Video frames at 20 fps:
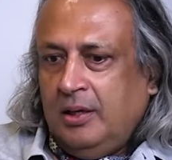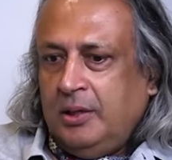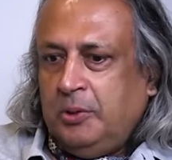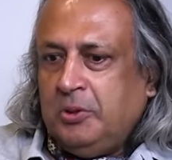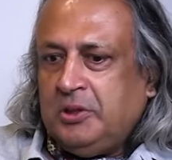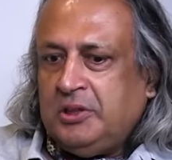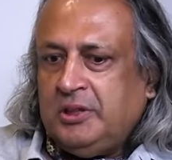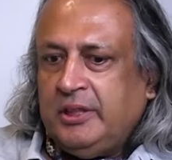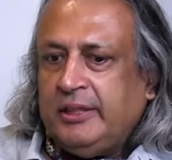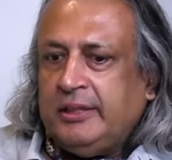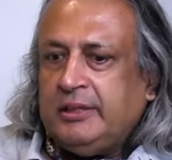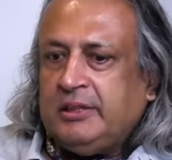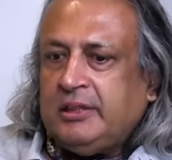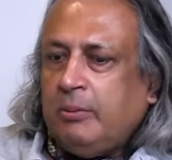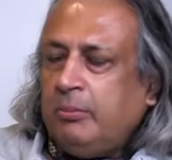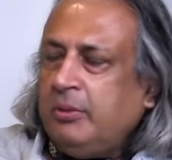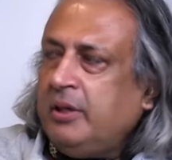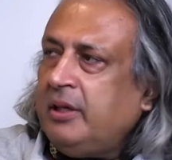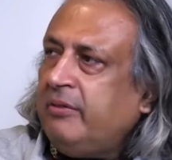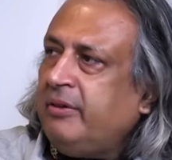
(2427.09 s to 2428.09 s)
US needed
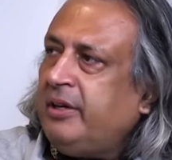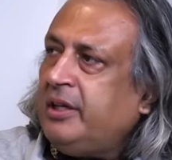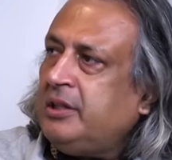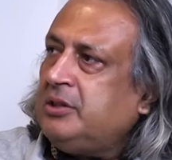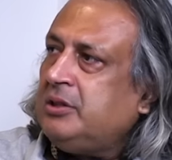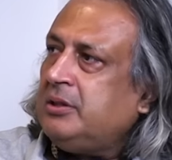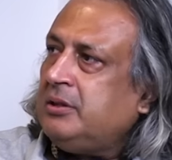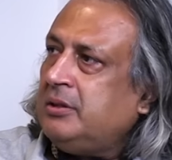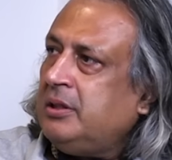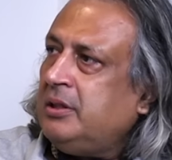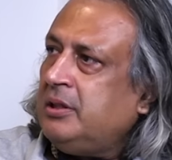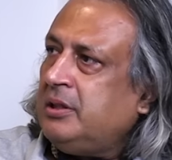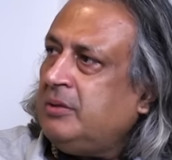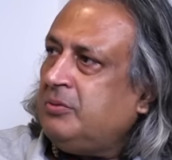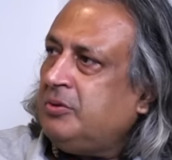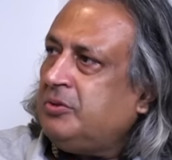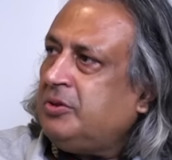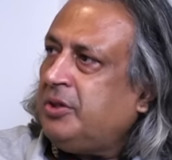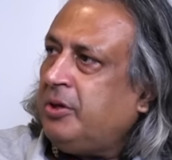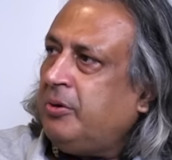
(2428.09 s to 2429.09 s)
some leverage in
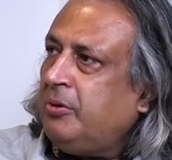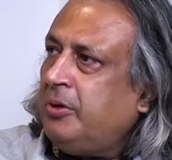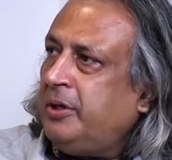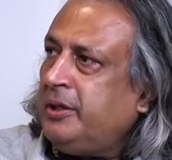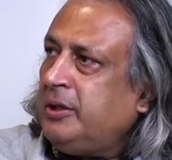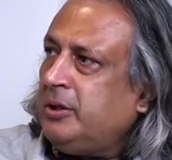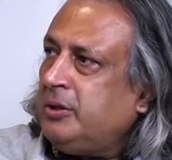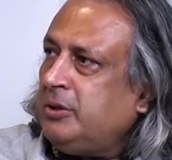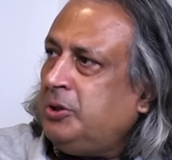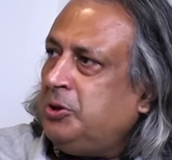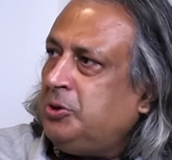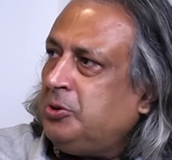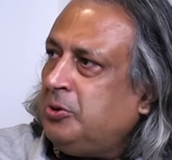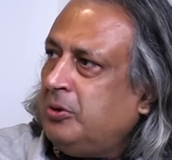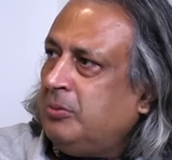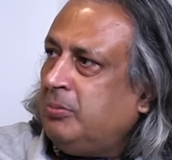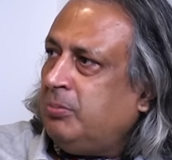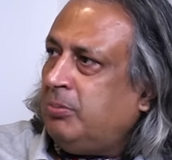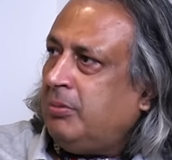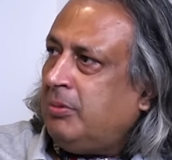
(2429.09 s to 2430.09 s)
terms of security to
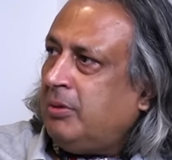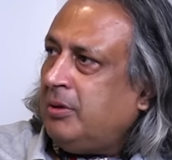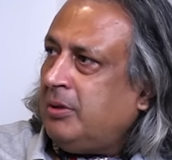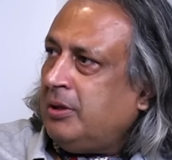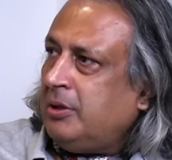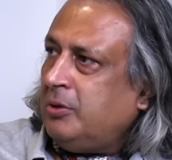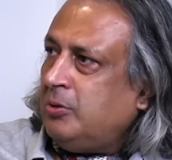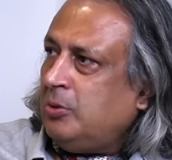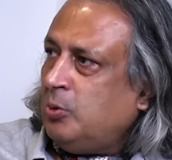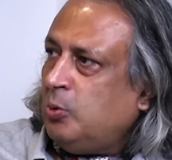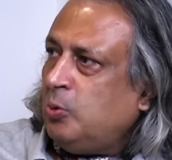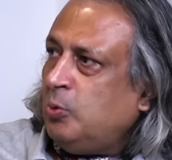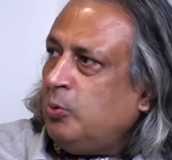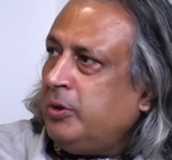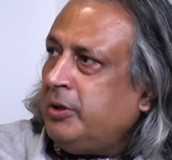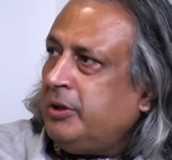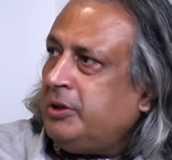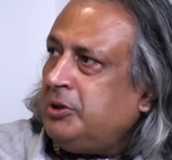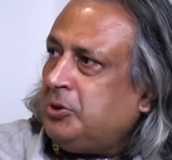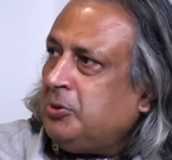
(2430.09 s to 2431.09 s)
ensure, you know, who
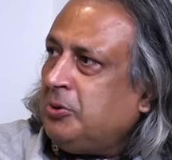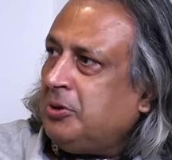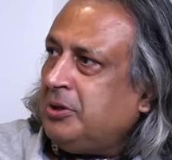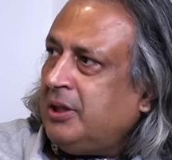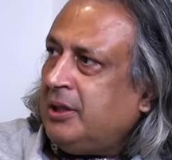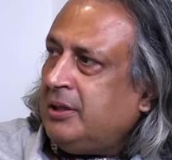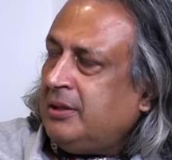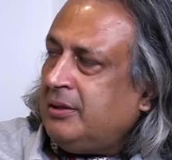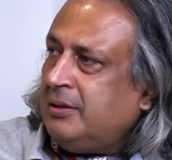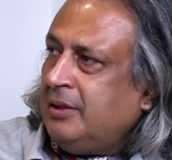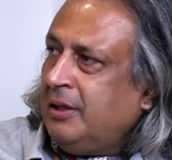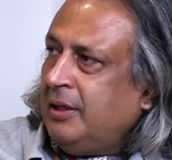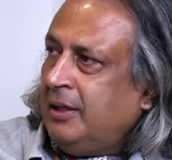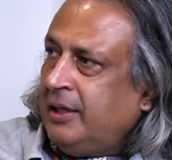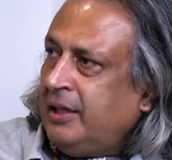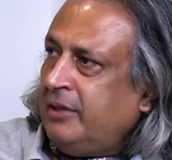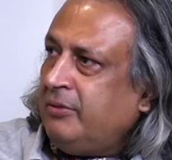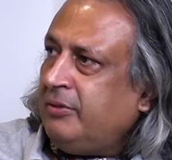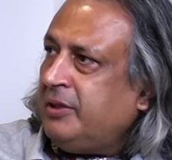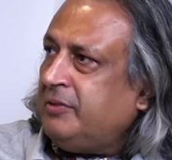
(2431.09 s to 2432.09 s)
would ensure that
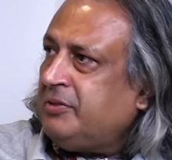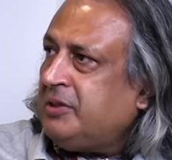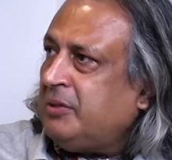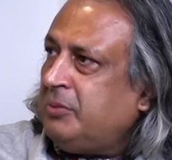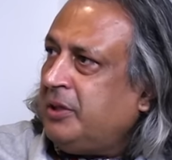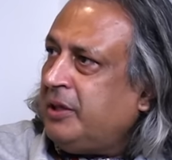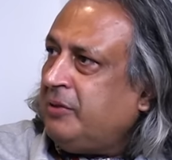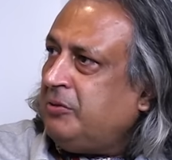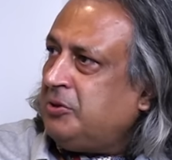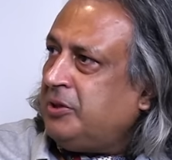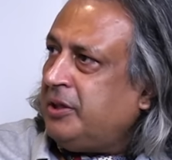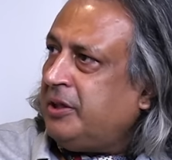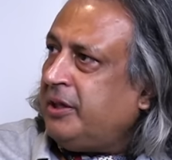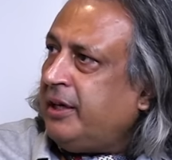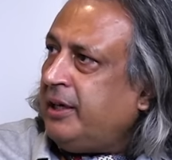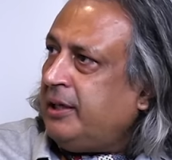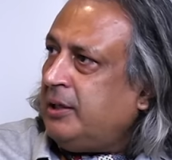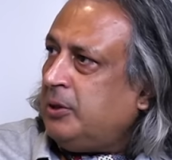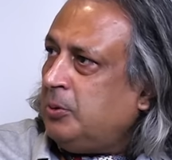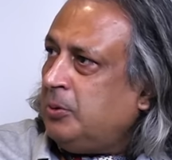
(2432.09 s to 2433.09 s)
even if something was
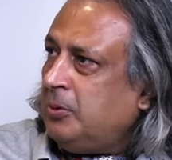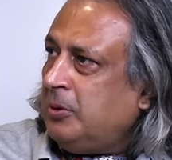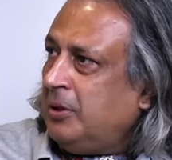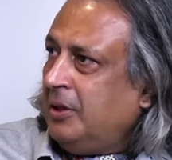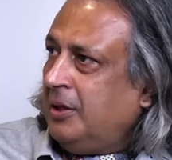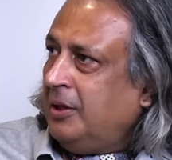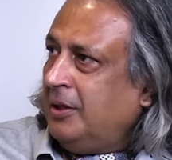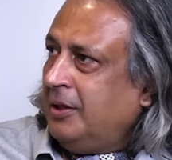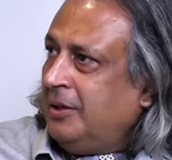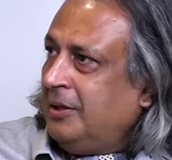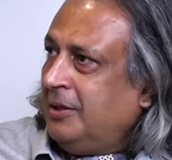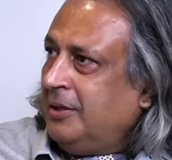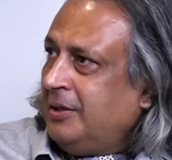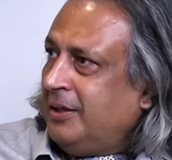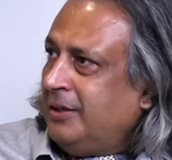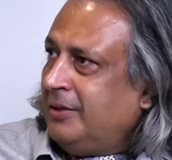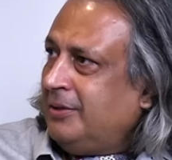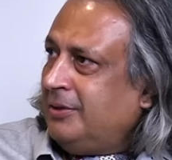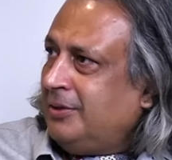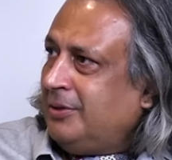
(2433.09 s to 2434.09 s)
agreed to,
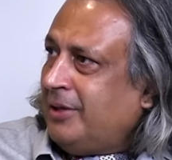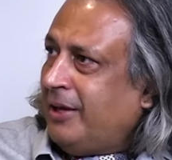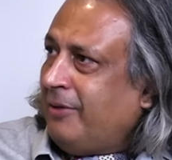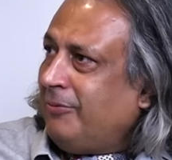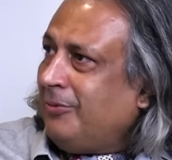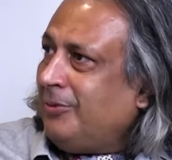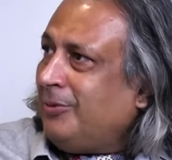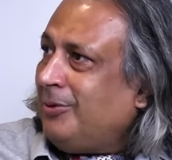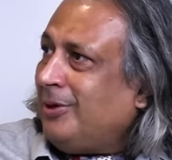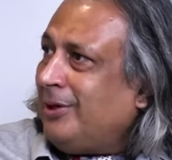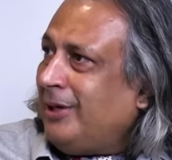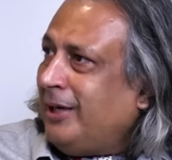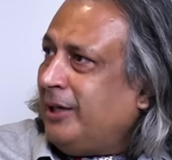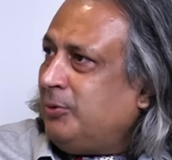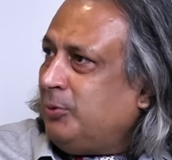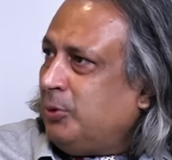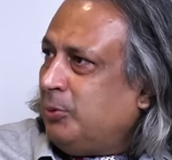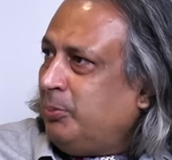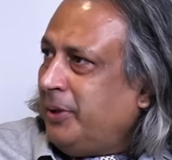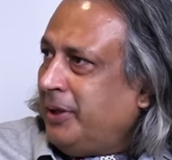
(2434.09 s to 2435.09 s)
it would
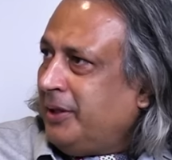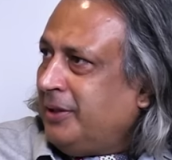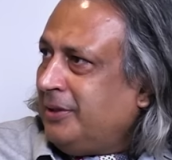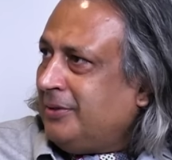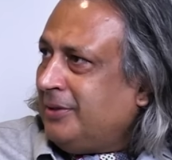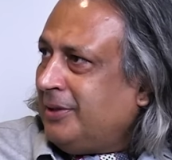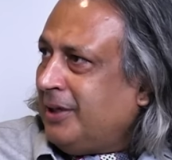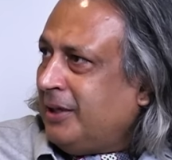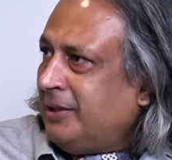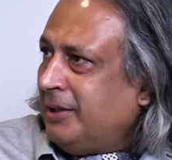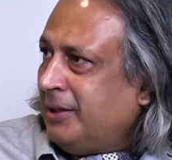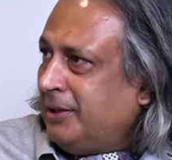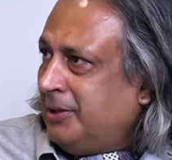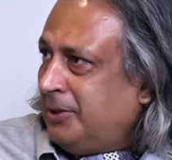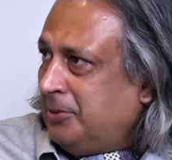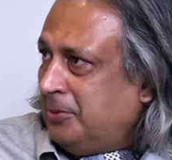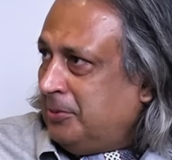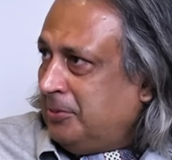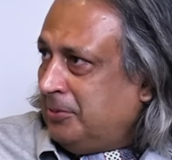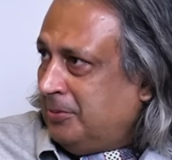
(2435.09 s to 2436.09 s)
be
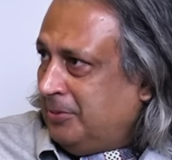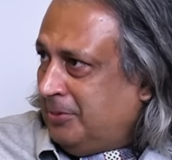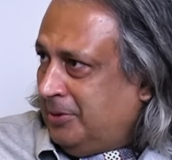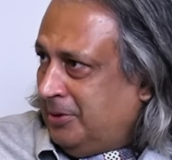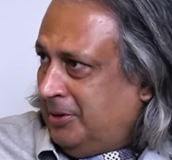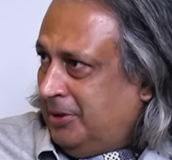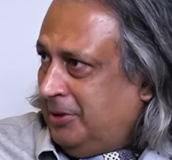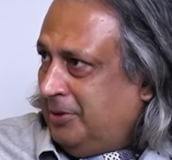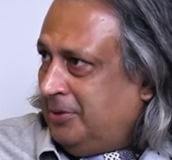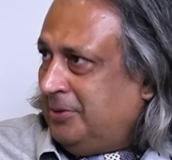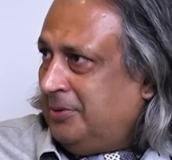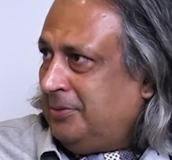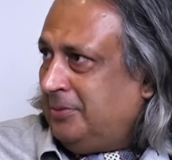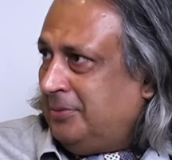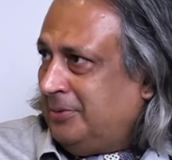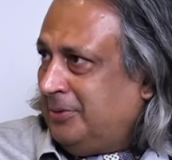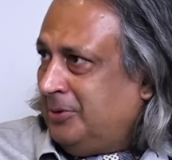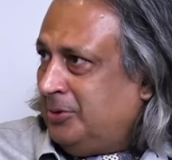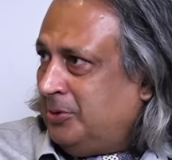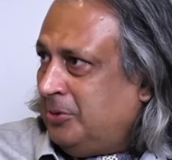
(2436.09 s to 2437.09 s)
adhered to. Yes, right. You know,
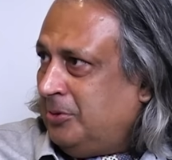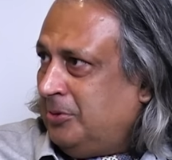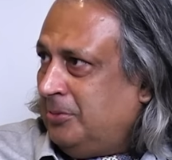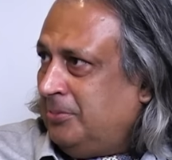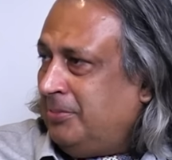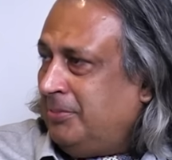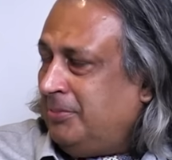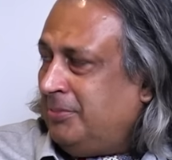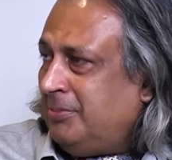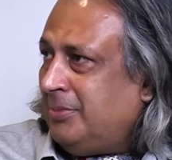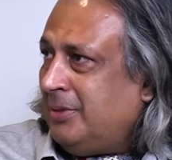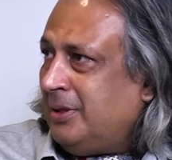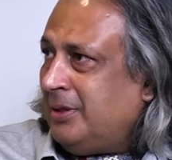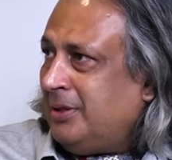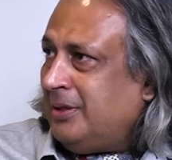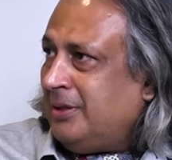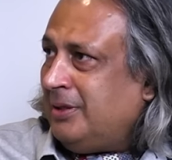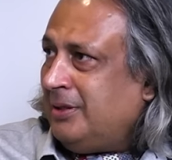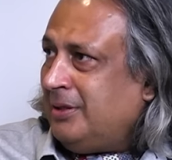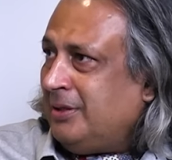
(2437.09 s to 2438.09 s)
so
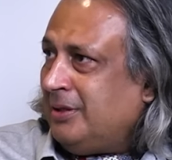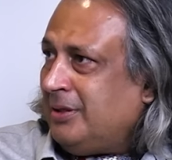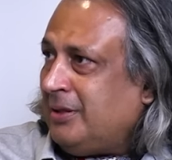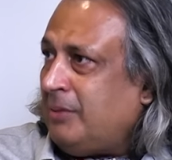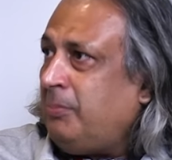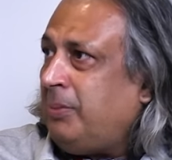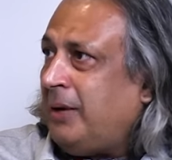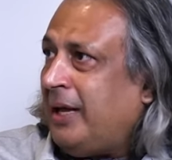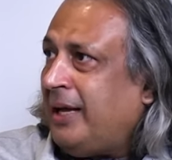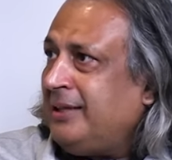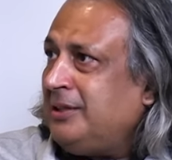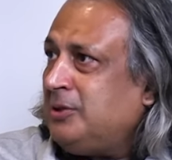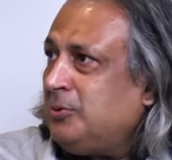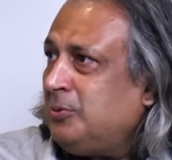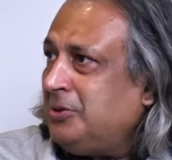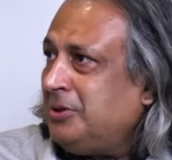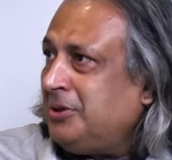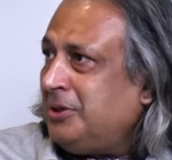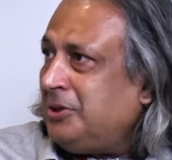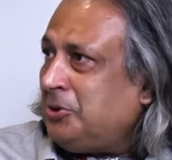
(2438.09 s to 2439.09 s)
compliance
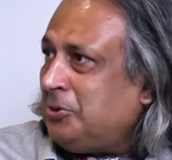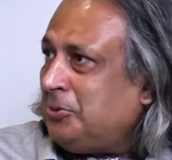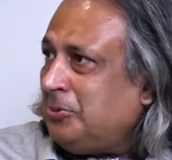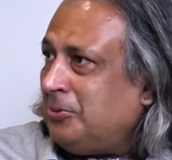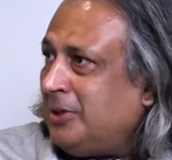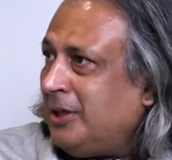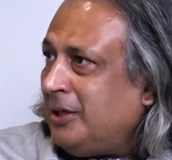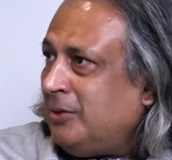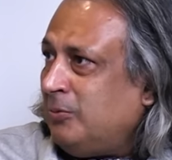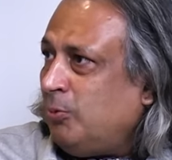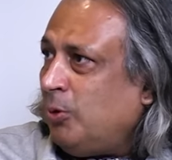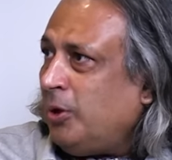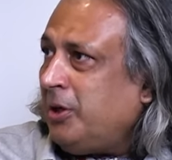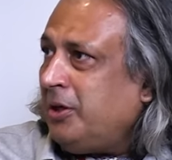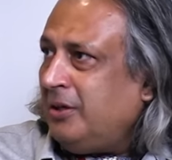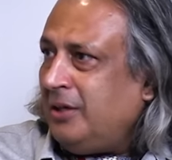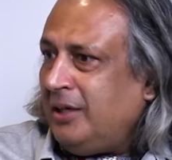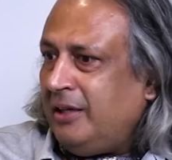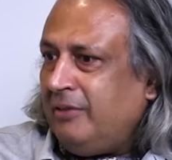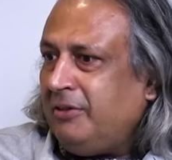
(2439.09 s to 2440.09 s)
was an issue. That
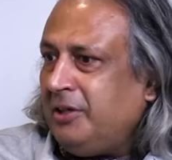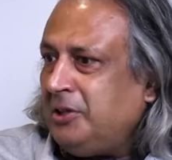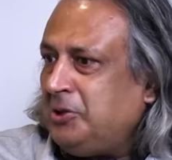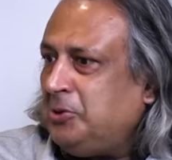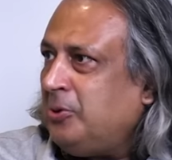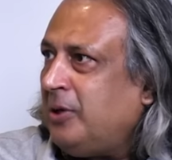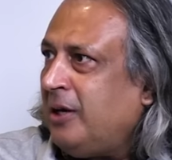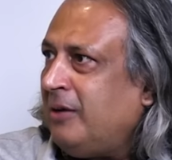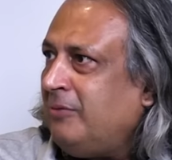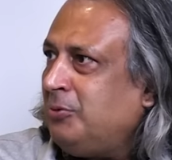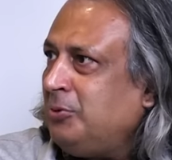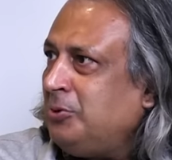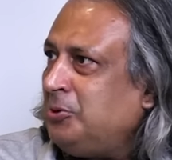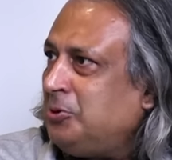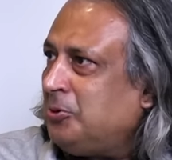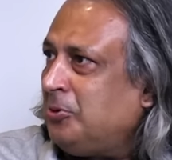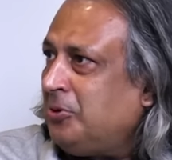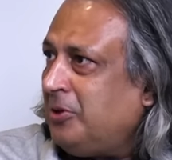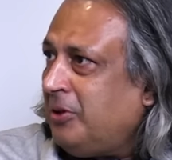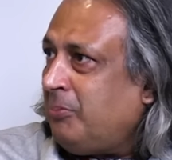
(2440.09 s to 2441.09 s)
what leverage do you have to
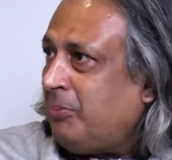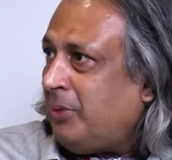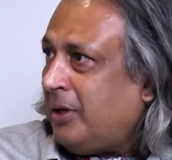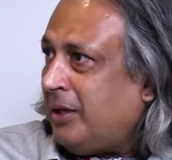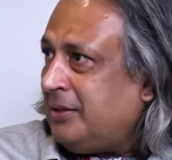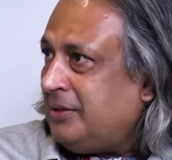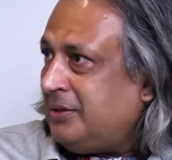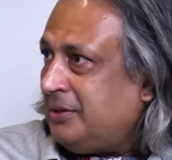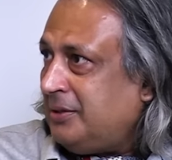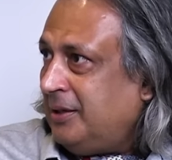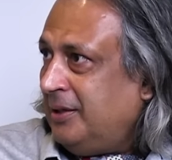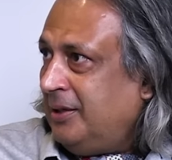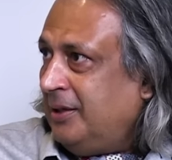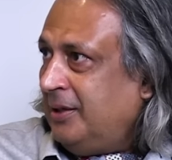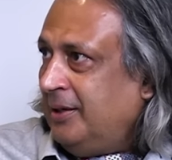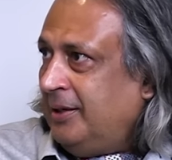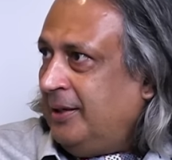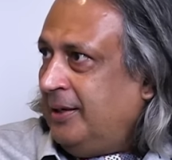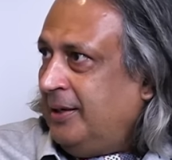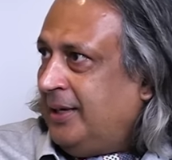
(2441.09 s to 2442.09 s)
ensure compliance?
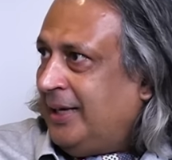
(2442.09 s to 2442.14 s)
Yes.